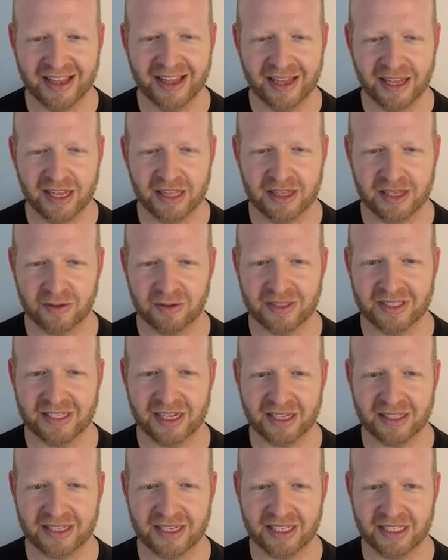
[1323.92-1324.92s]
The
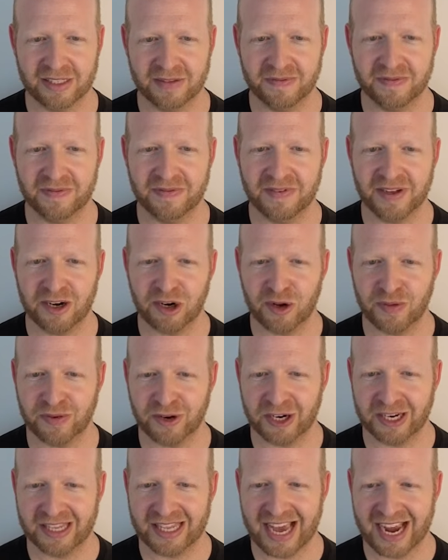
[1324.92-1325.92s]
result is very,
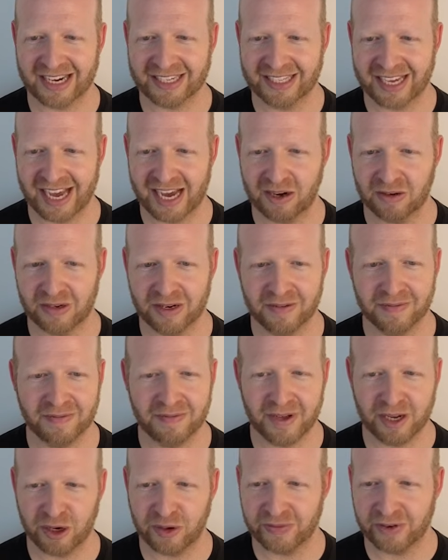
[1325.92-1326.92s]
very locked down,
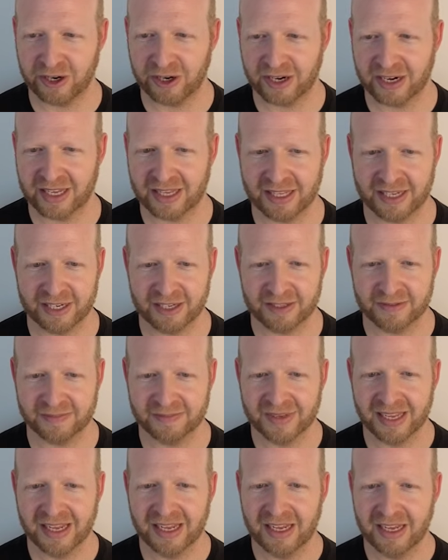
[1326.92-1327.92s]
very, very clear.
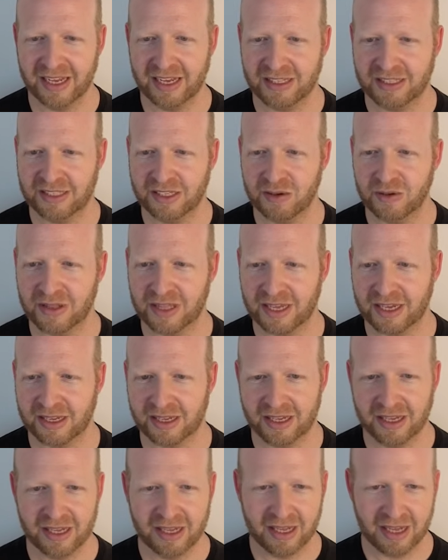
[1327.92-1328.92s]
It's using
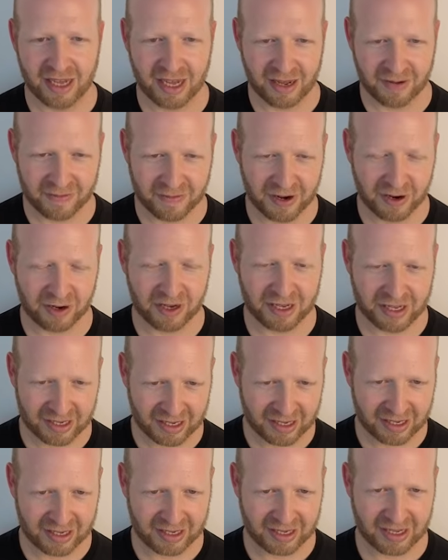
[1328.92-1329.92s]
very
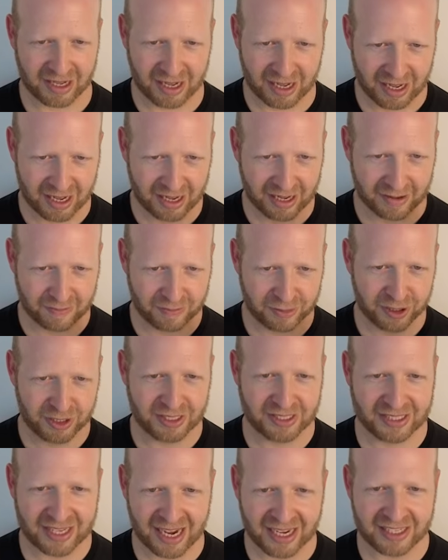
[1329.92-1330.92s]

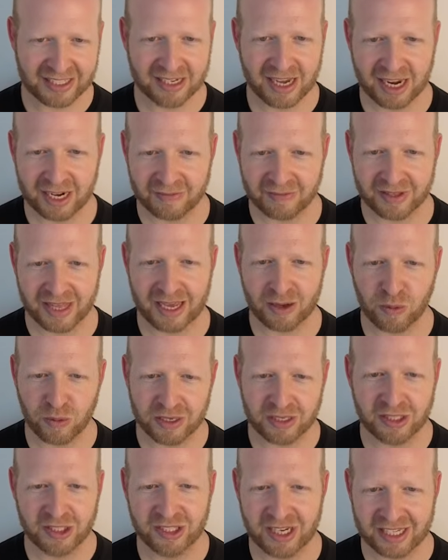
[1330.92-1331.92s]
precise kind of
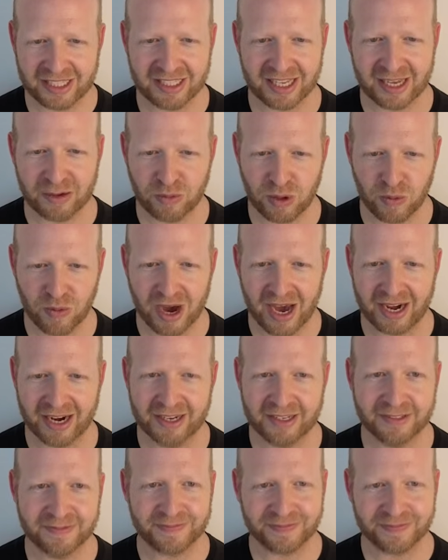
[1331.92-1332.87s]
language, just like we wanted.